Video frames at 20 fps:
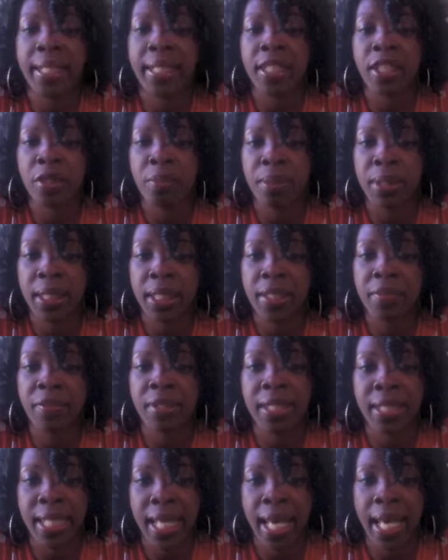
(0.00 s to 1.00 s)
into
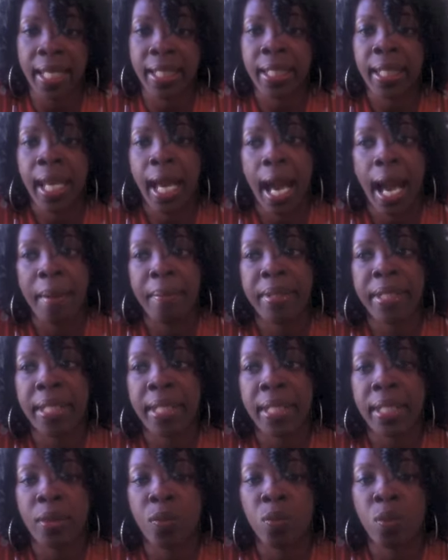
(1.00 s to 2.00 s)
believing that I'm
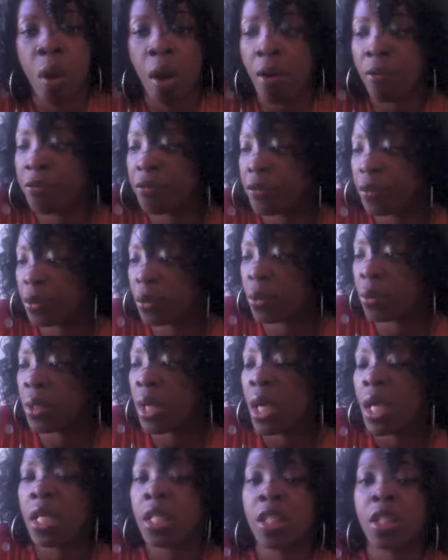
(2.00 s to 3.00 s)
eating raw food.
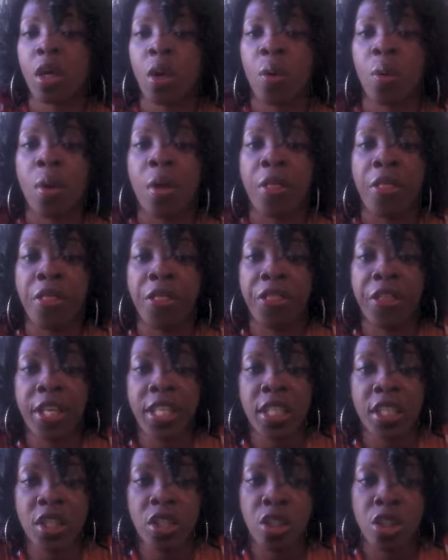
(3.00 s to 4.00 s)
So
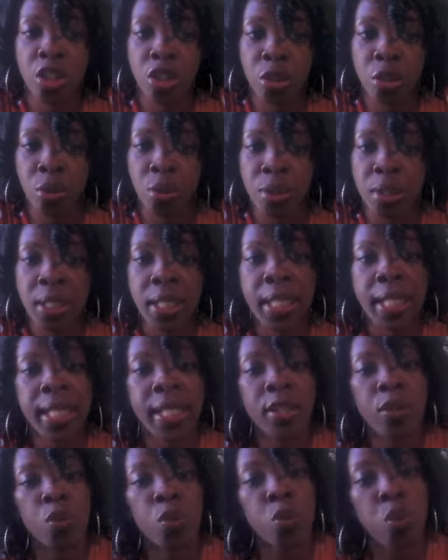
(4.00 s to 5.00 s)
this juice
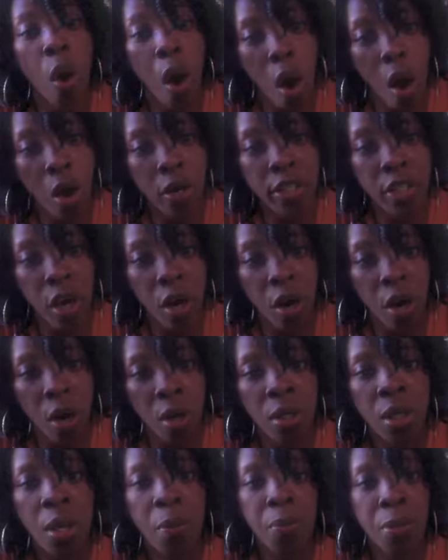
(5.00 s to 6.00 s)
is raw,
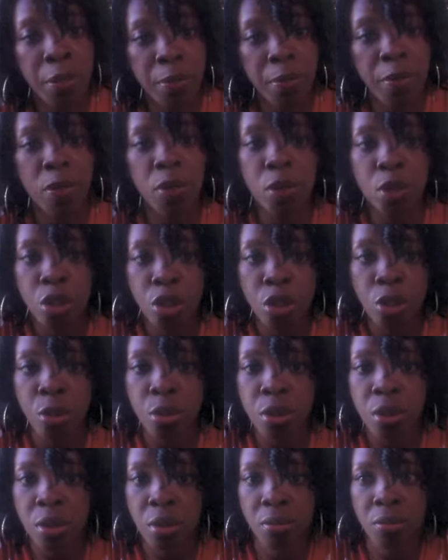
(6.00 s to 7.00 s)
y'all. People who
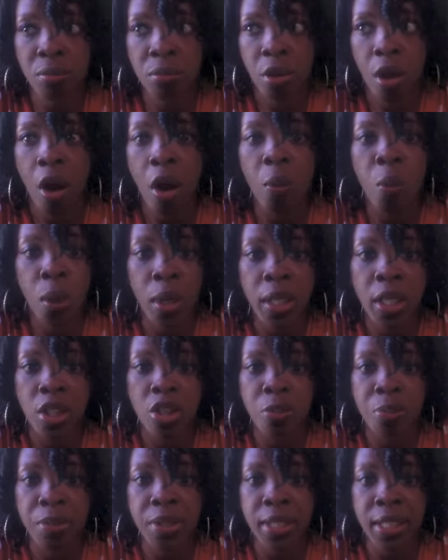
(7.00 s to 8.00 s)
juice are
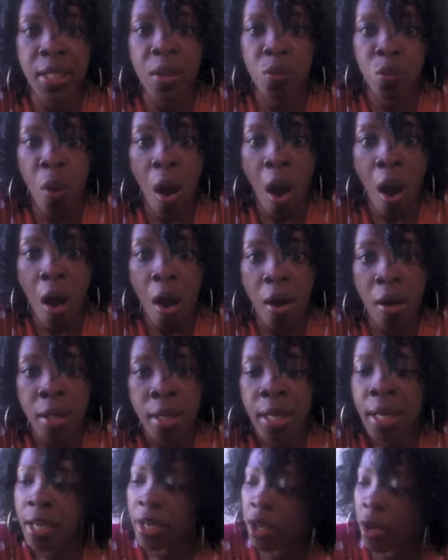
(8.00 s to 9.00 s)
100% raw.
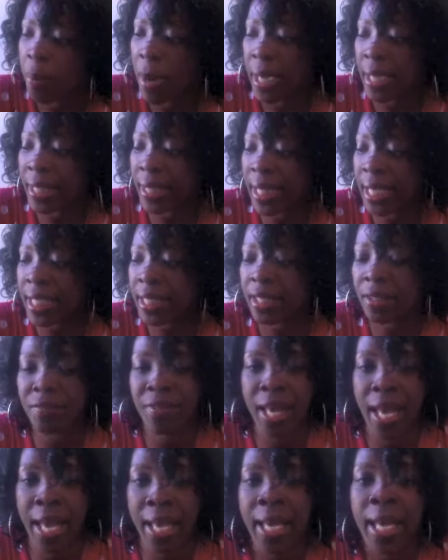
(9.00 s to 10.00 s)
Nobody thinks of
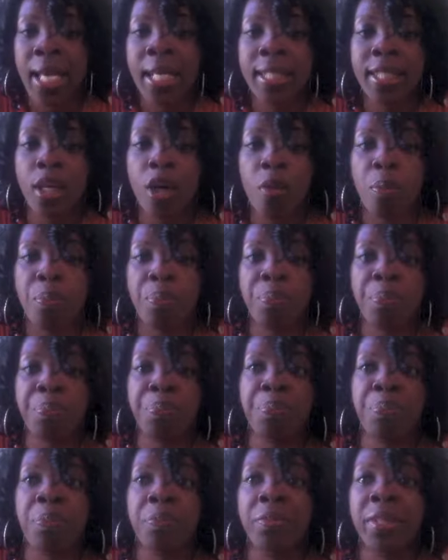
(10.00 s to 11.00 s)
that. So
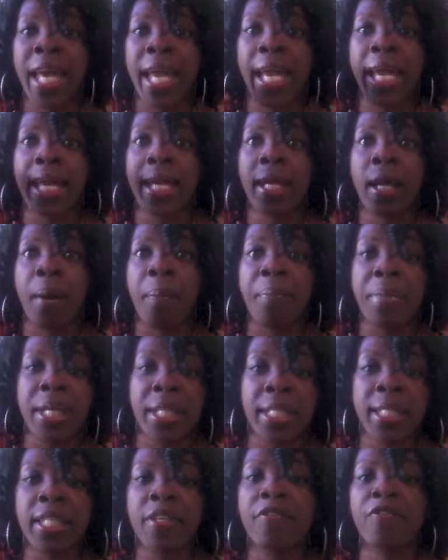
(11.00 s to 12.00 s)
they
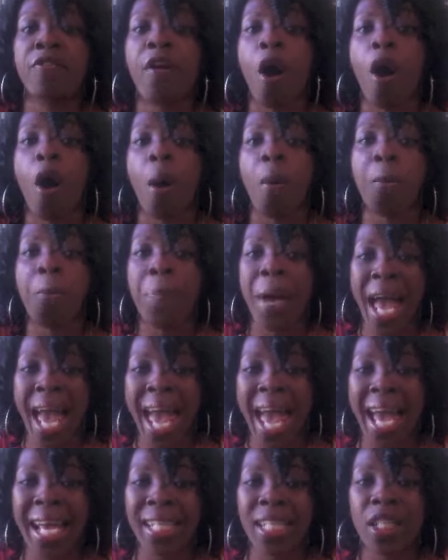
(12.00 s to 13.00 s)
immediately fall
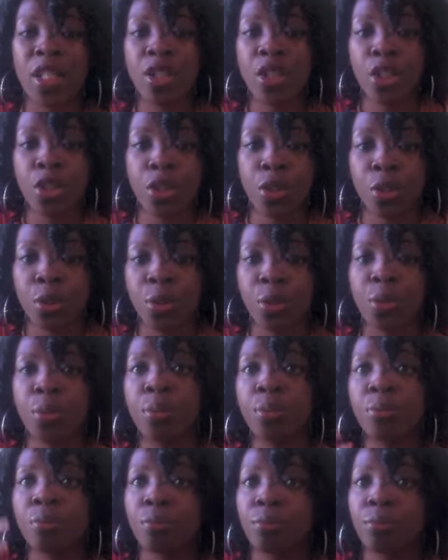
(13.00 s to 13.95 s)
back to